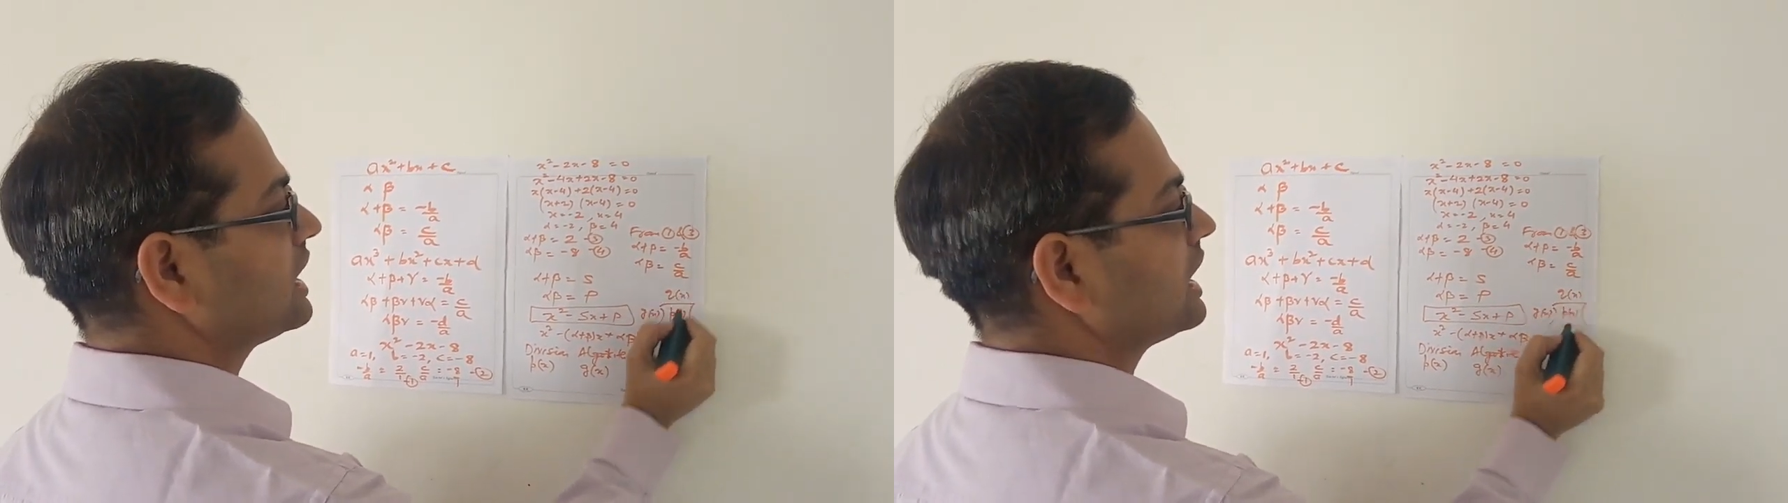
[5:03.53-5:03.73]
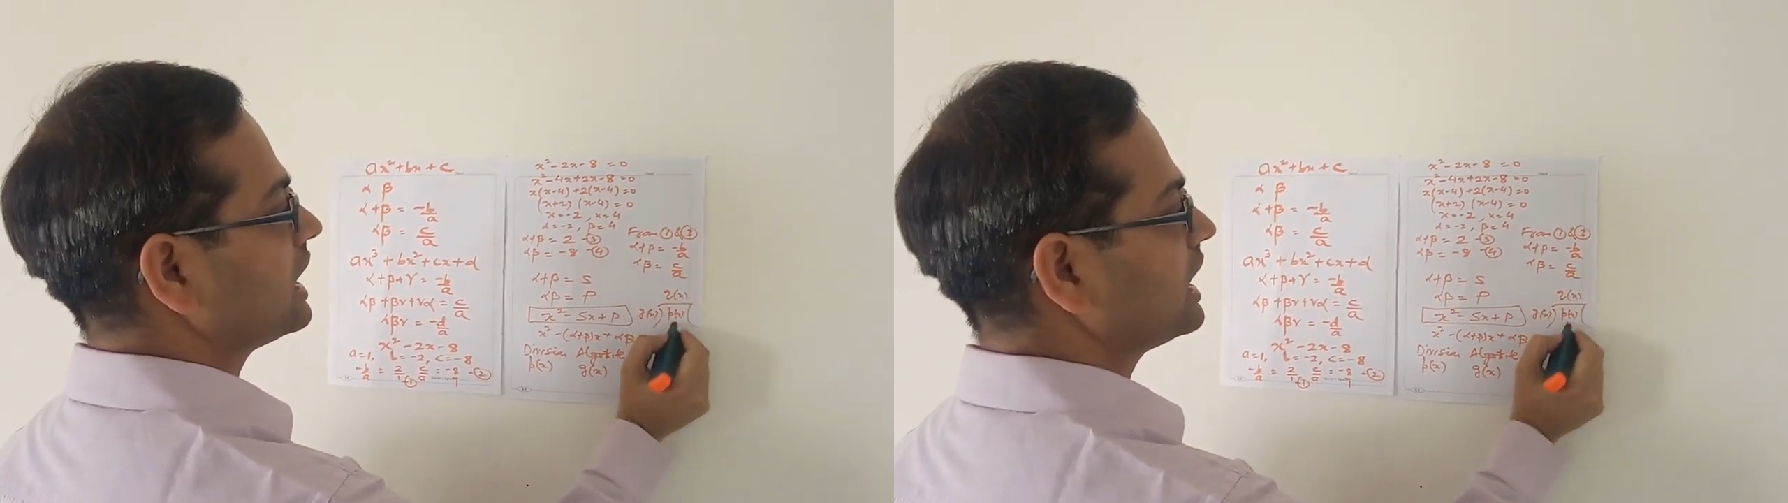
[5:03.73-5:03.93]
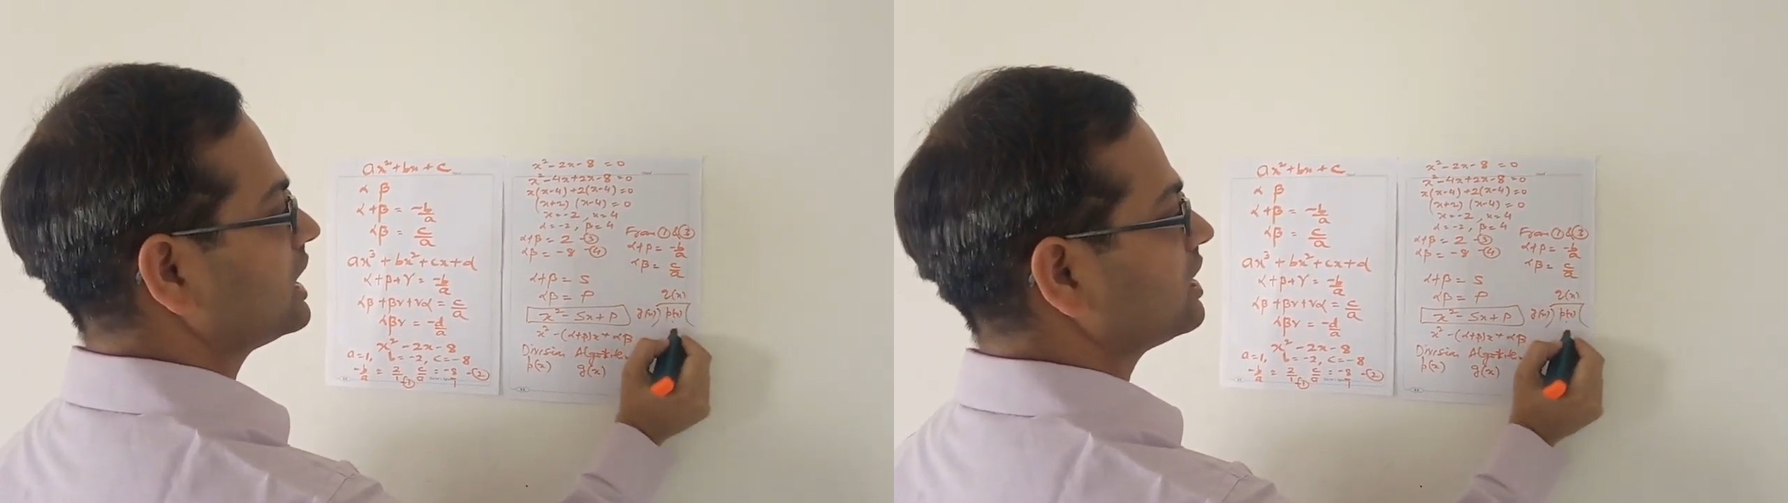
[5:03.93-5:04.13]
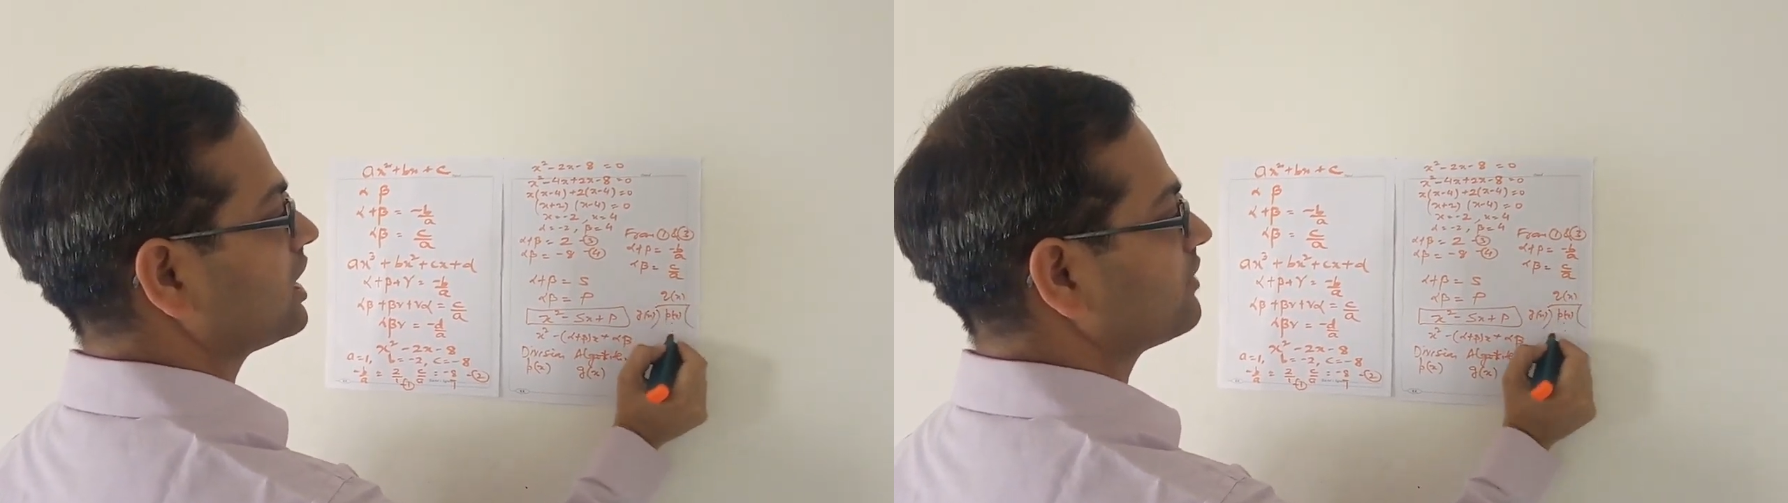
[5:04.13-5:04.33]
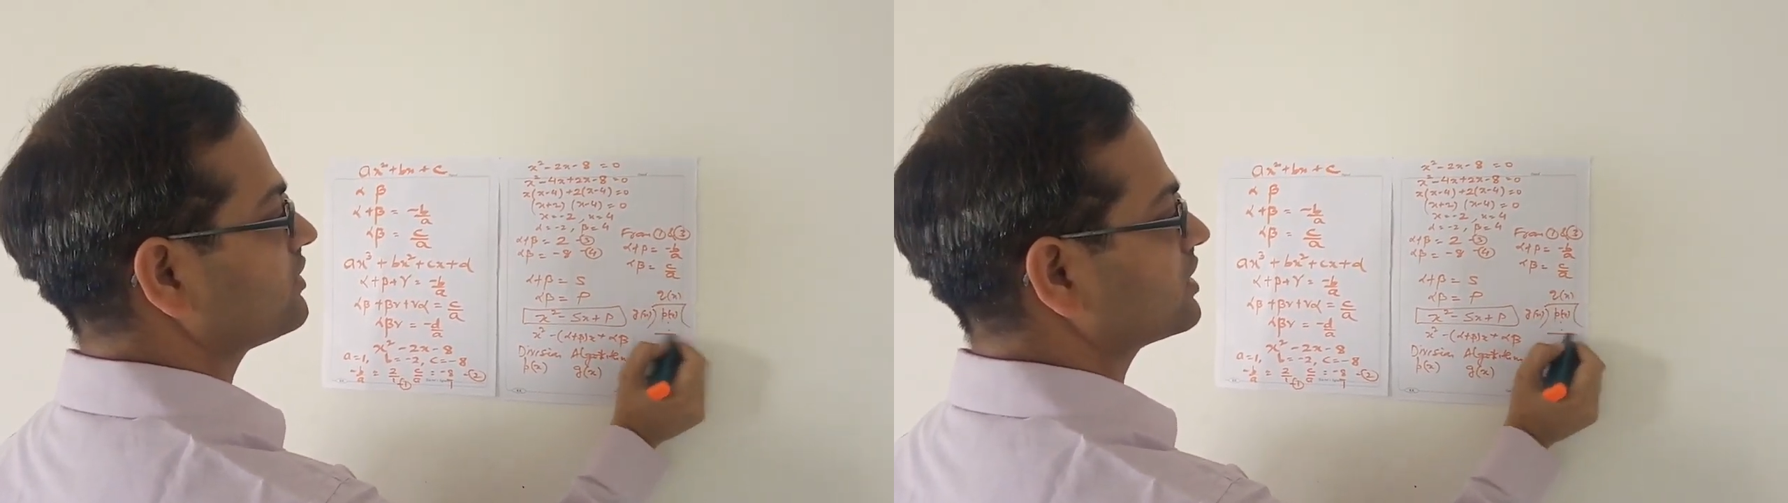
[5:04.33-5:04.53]
and
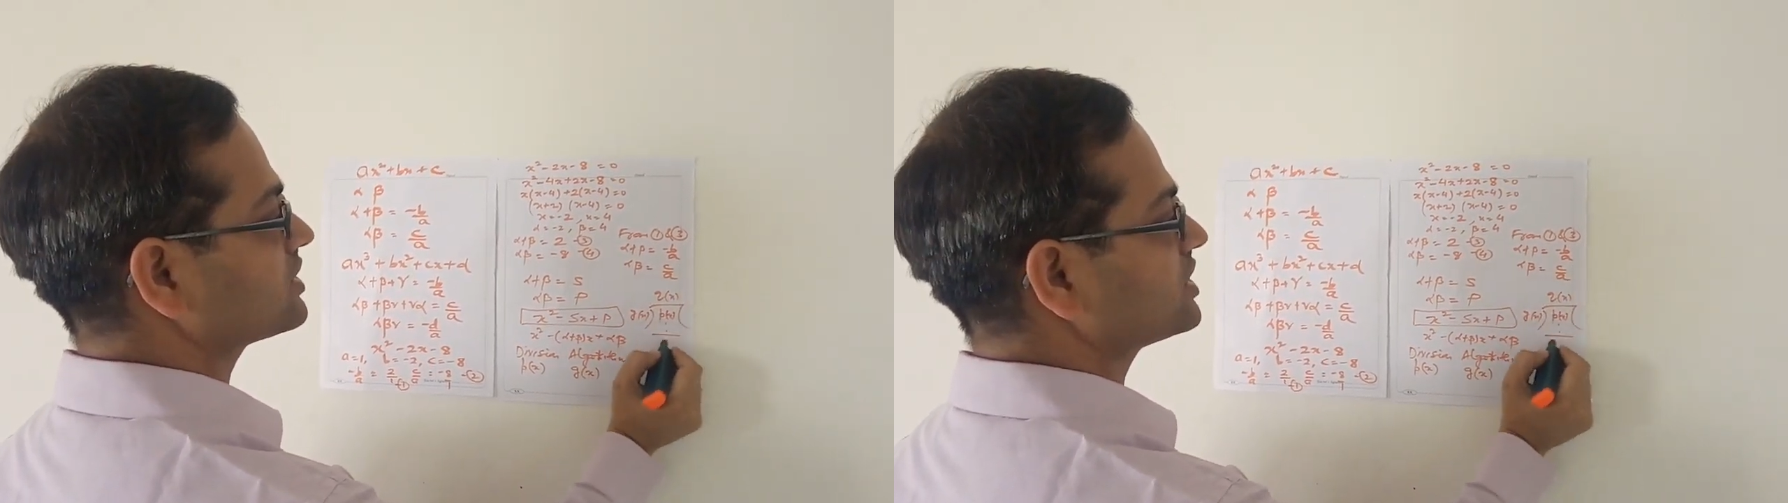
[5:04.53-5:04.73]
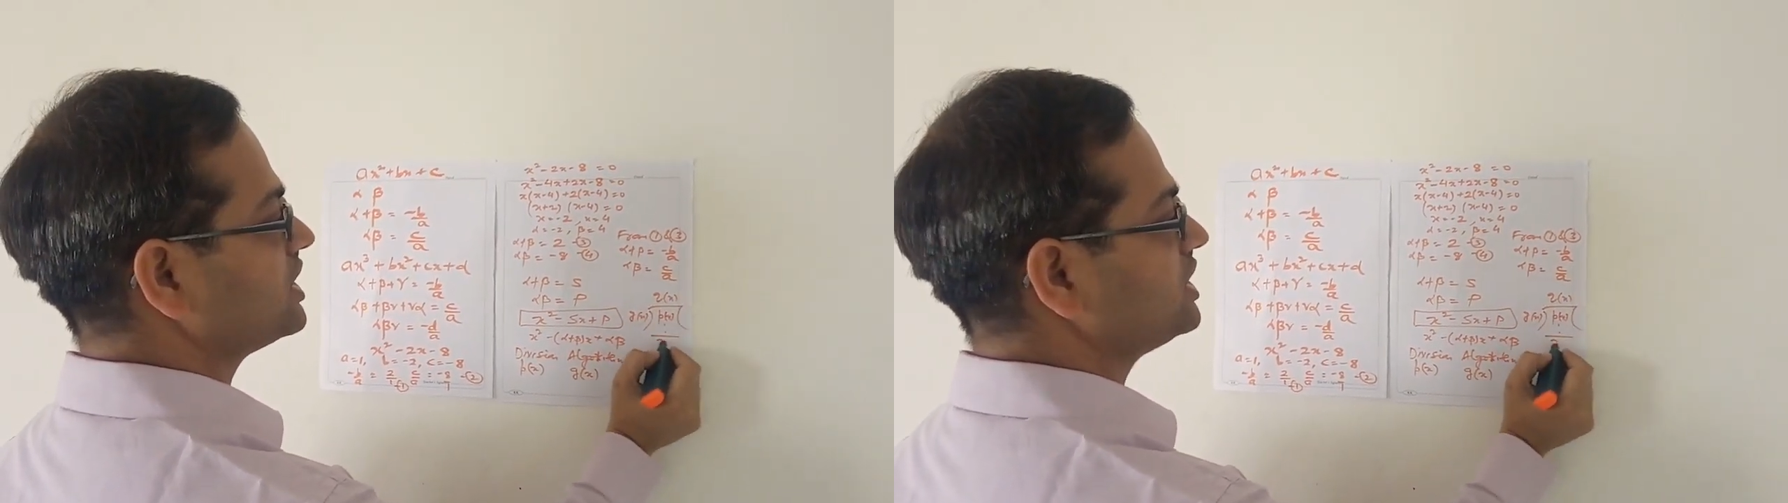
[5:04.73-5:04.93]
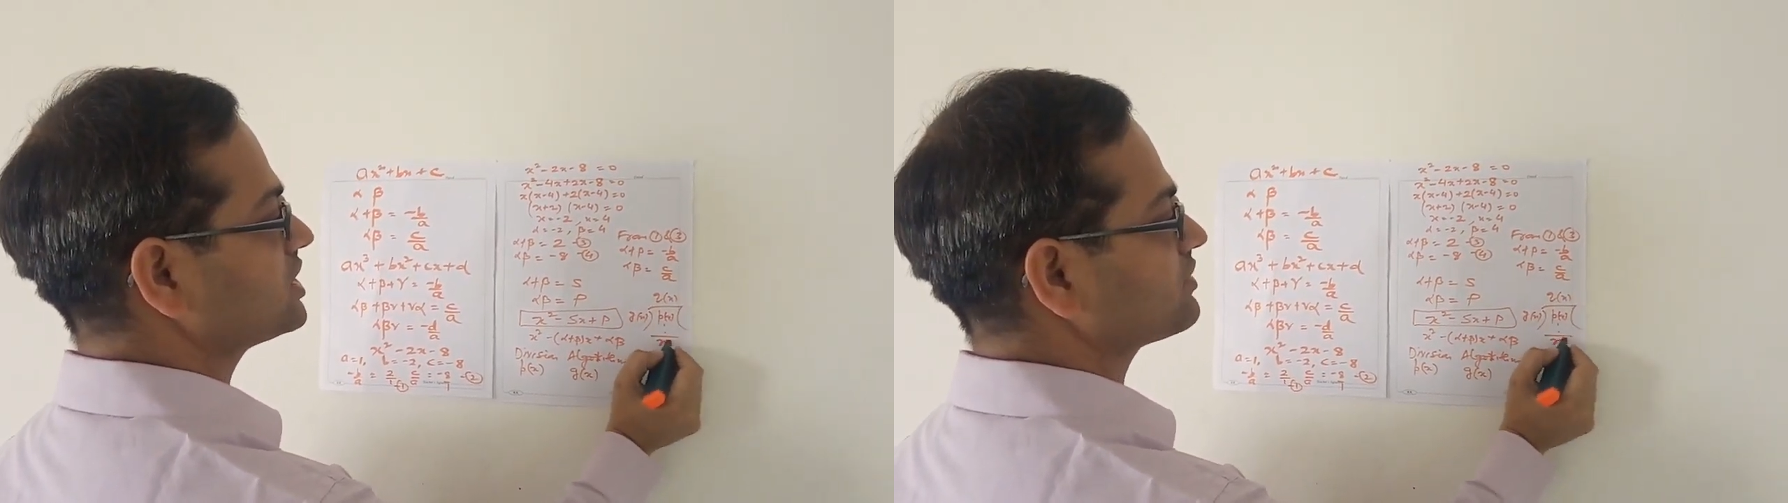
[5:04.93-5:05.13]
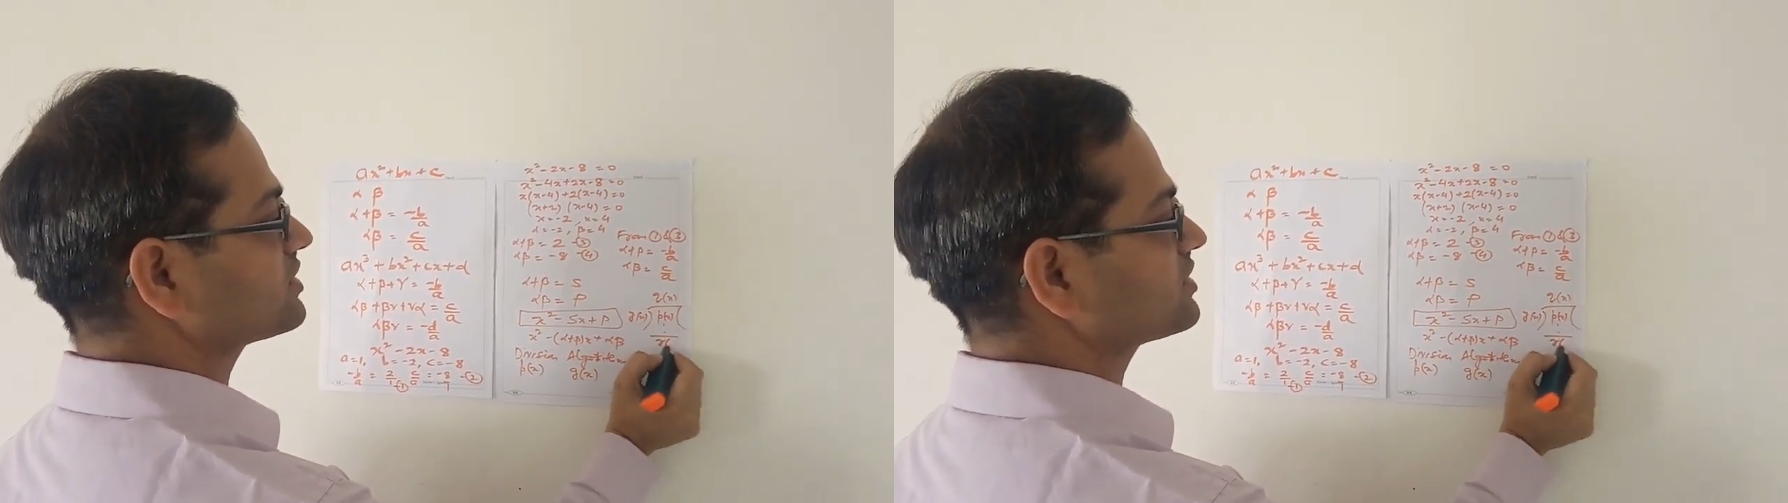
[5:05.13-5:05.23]
after a series of